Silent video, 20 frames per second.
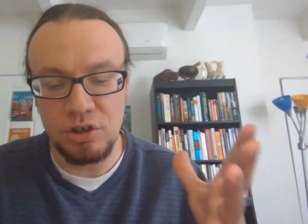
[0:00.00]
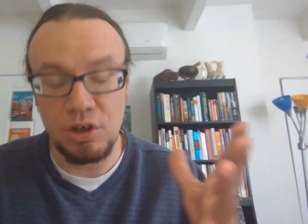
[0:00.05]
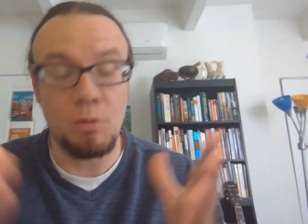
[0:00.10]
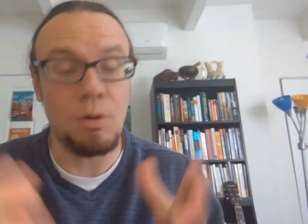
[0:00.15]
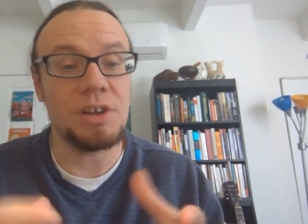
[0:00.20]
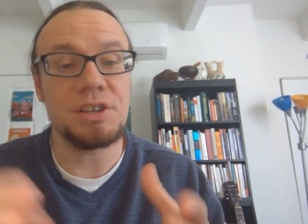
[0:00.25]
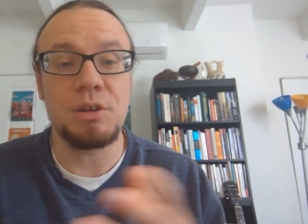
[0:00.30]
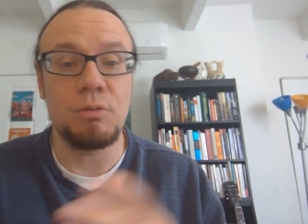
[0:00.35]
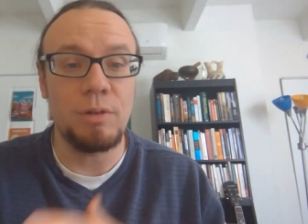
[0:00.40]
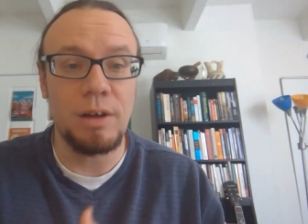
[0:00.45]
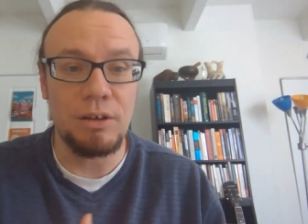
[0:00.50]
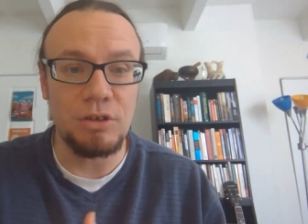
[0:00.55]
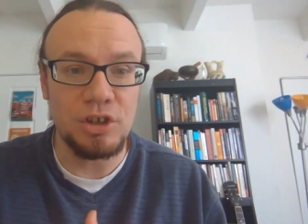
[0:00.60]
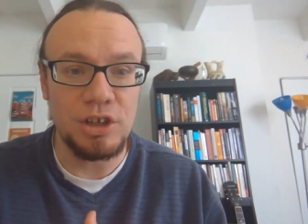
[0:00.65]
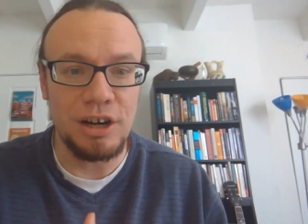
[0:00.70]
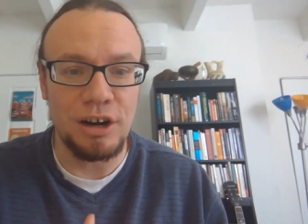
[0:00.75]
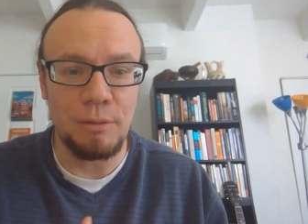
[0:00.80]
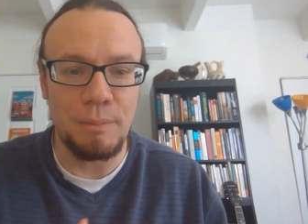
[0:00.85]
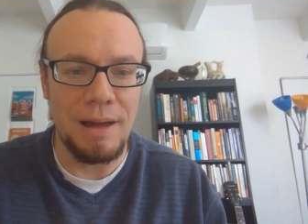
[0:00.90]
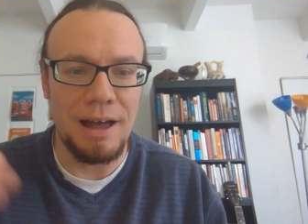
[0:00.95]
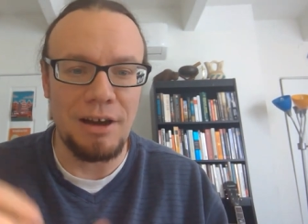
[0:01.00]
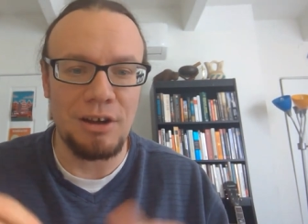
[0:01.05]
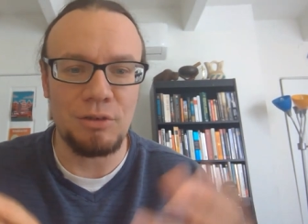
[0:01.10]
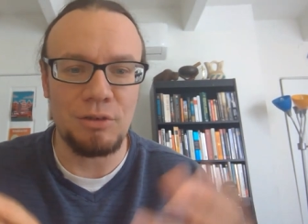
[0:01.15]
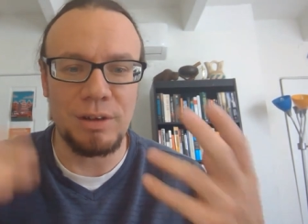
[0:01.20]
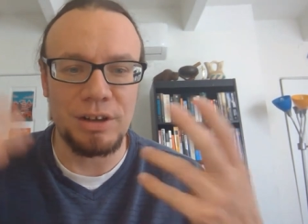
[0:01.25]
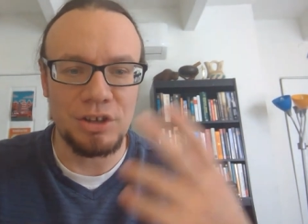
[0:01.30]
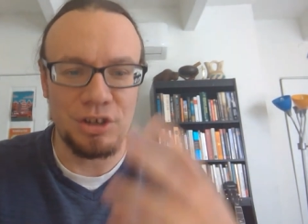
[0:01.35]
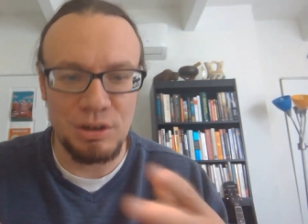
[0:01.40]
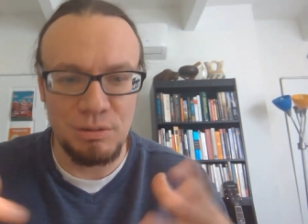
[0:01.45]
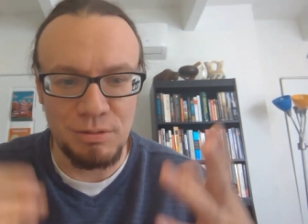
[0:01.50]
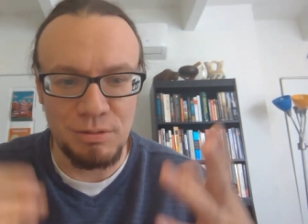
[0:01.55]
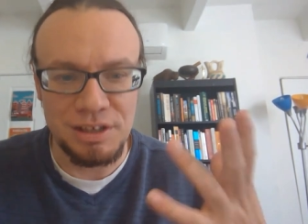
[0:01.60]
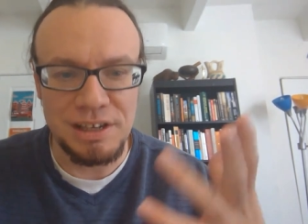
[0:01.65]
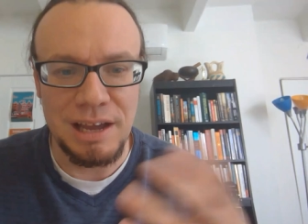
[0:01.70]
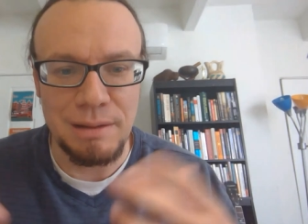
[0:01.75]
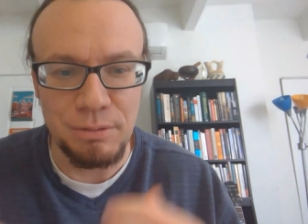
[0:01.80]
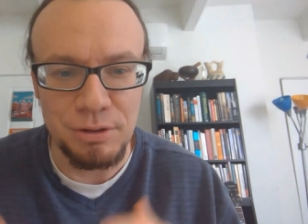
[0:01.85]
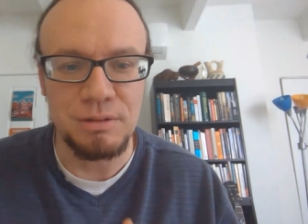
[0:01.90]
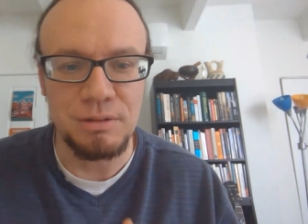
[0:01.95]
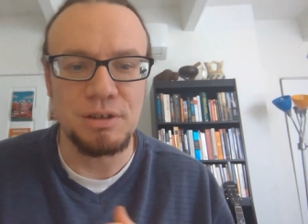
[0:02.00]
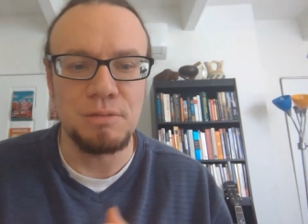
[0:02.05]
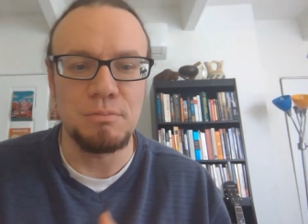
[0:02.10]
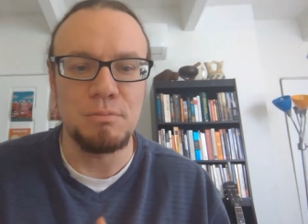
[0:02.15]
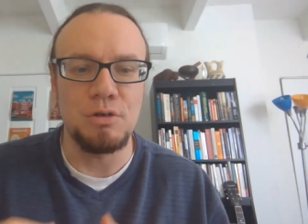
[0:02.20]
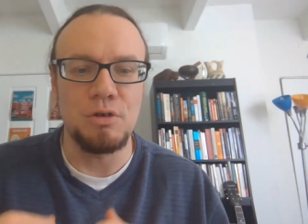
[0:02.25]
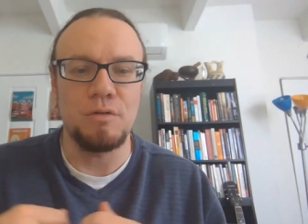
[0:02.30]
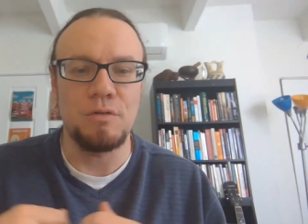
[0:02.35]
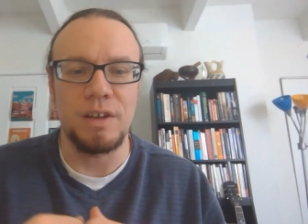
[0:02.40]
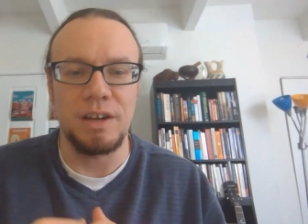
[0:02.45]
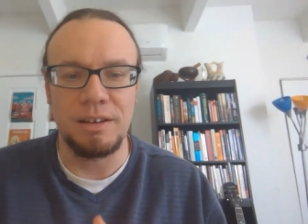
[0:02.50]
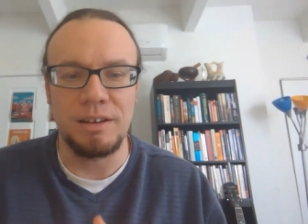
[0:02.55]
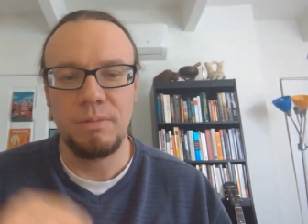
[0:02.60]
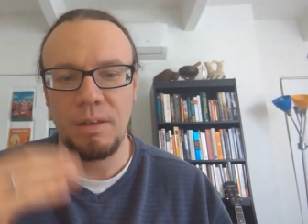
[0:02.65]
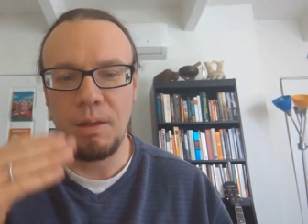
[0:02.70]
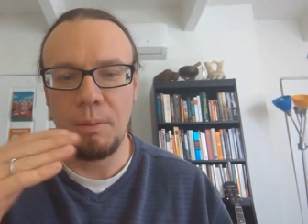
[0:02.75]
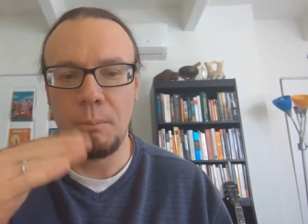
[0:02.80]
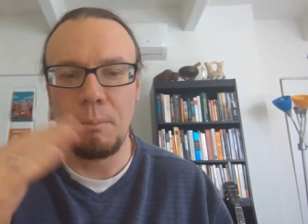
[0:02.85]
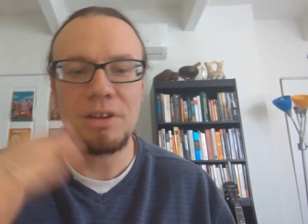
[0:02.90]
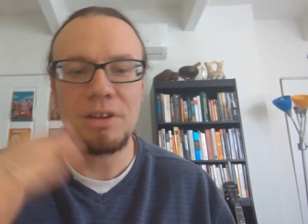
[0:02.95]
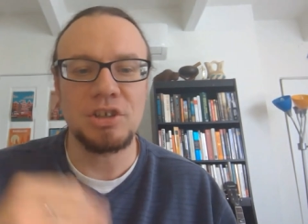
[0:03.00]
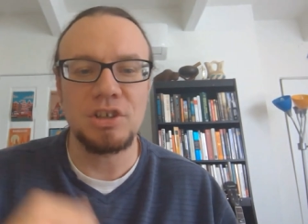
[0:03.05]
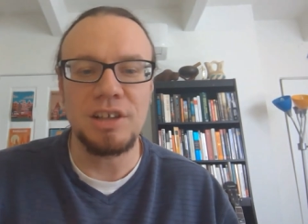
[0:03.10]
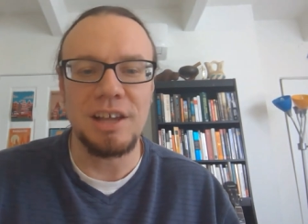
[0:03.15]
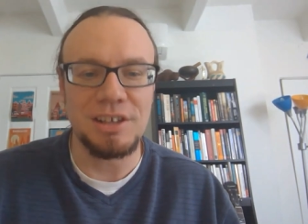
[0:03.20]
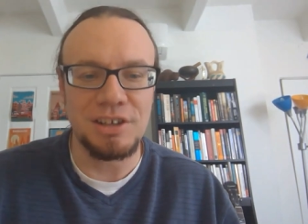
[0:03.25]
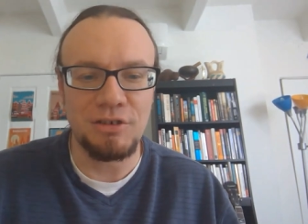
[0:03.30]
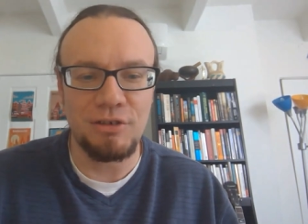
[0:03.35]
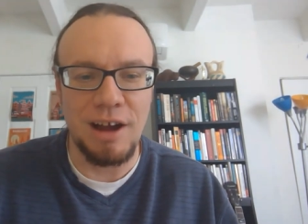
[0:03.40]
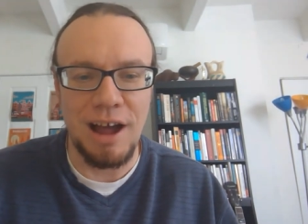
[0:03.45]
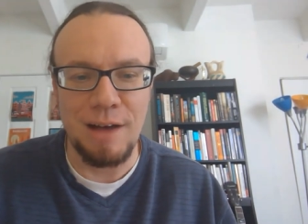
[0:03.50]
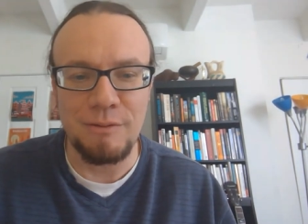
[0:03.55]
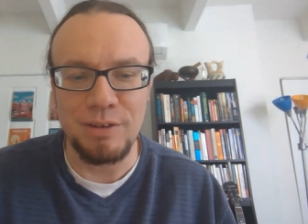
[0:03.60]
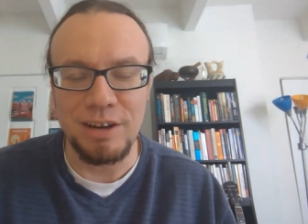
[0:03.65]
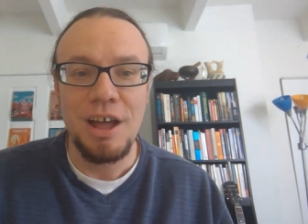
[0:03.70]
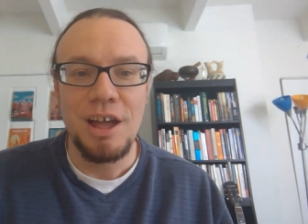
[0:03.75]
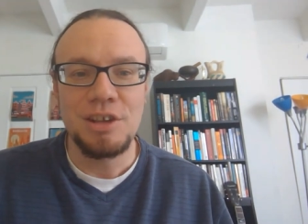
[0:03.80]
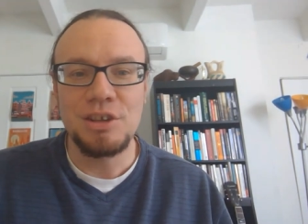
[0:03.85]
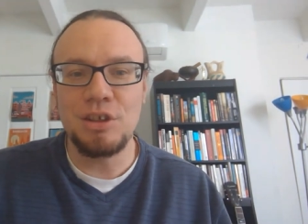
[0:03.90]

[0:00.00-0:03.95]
She wasn't wheelchair bound when she was able to move in much less gravity.